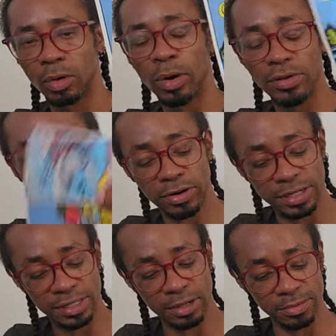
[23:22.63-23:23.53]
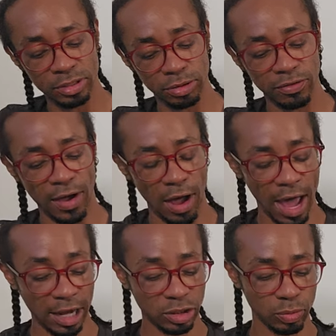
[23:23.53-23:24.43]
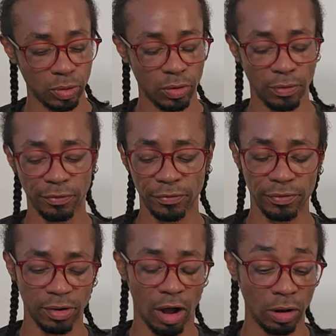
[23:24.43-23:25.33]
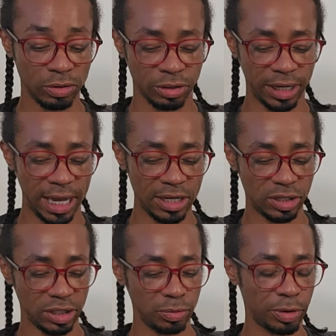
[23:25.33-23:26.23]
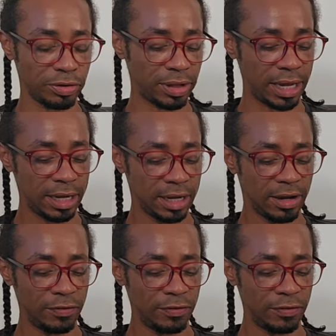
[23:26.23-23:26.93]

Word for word: Whether there is some sort of actual altercation, whether they,